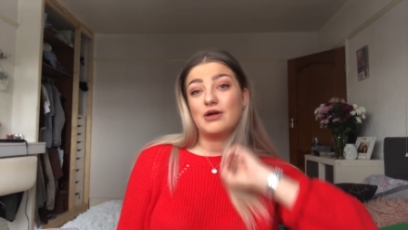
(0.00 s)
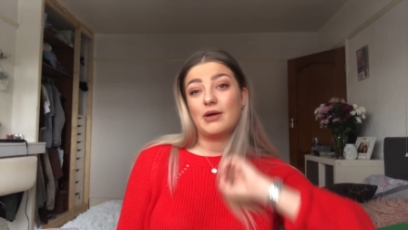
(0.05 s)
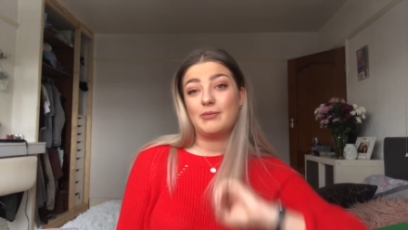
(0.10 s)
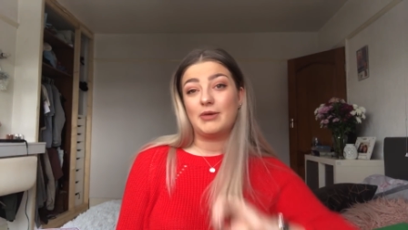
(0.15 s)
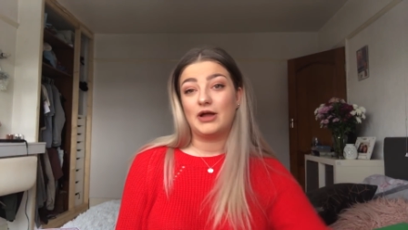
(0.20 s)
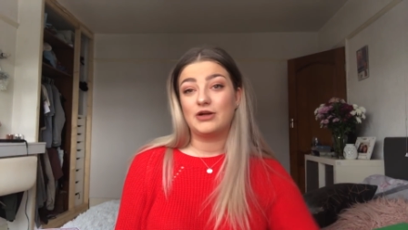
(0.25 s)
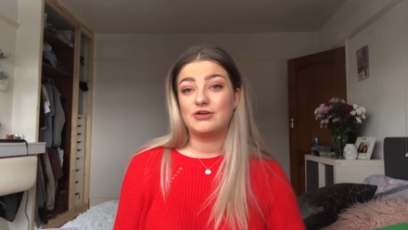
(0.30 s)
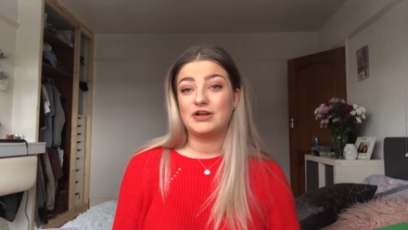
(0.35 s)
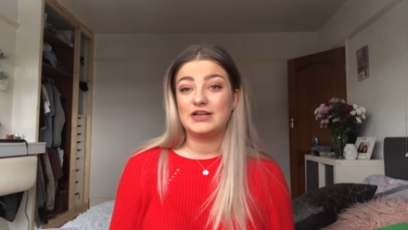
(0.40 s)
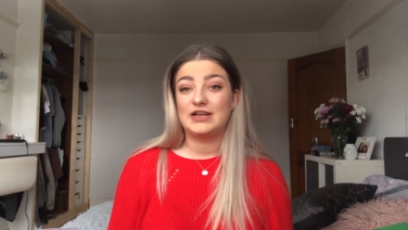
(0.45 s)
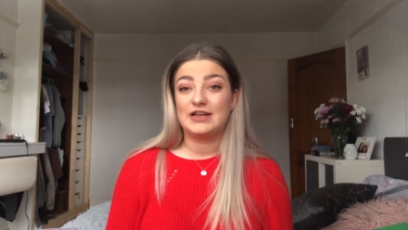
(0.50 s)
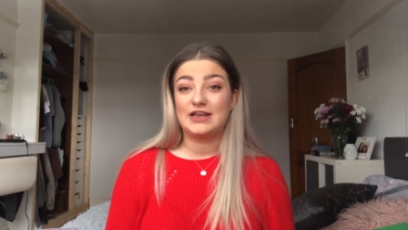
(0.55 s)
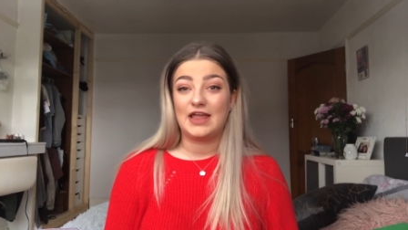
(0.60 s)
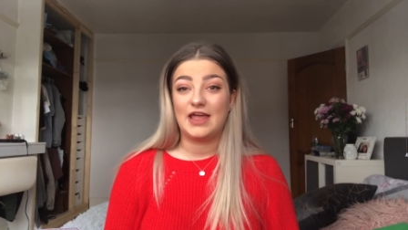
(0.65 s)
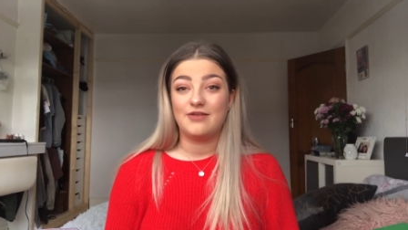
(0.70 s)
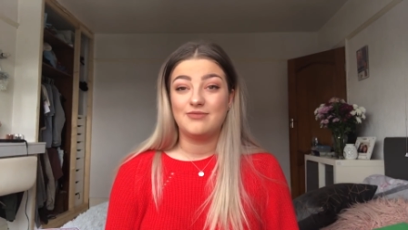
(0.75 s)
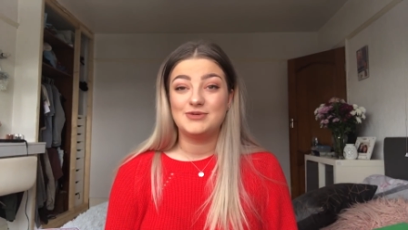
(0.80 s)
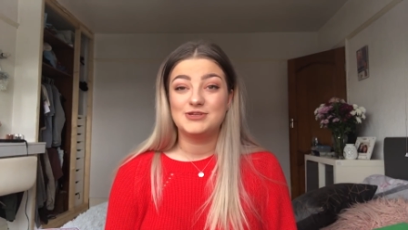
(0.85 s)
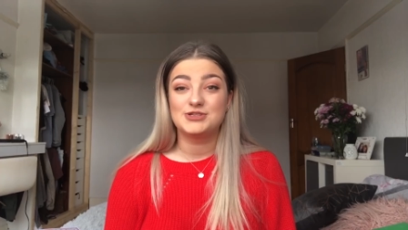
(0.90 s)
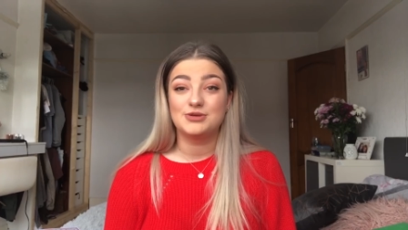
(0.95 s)
grandma and granddad
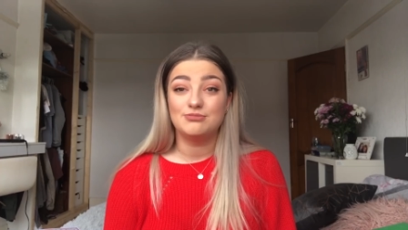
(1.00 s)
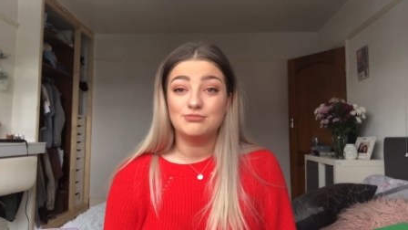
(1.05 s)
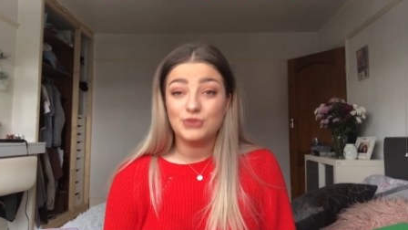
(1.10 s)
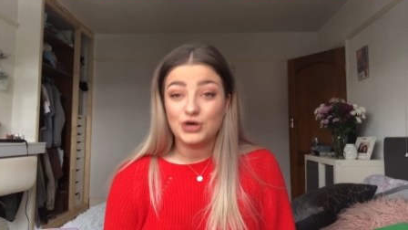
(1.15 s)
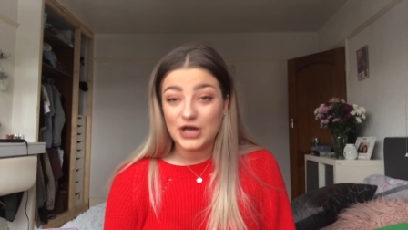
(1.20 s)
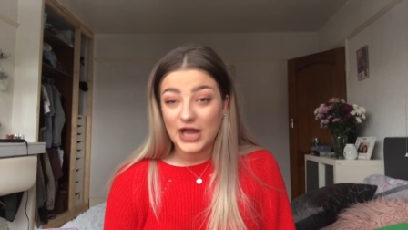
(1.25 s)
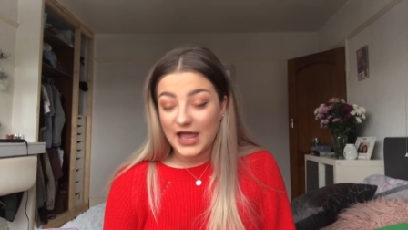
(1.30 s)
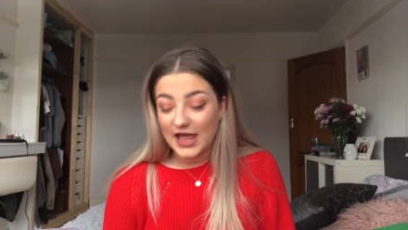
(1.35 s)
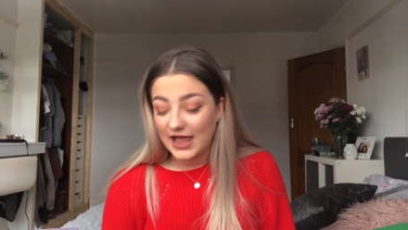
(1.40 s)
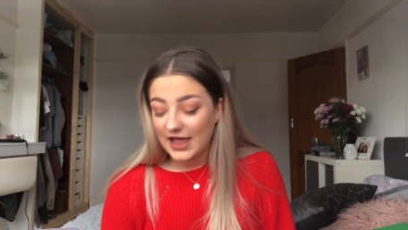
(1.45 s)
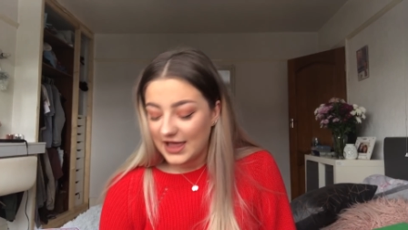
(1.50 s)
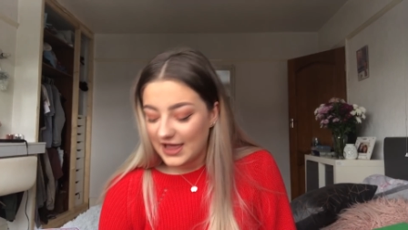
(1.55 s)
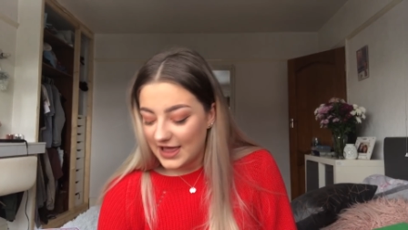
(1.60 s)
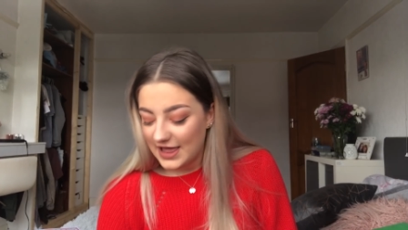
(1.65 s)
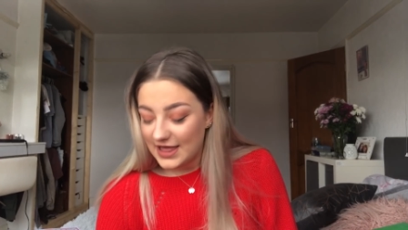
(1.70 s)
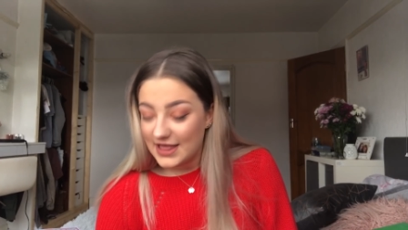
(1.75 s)
gave me some money.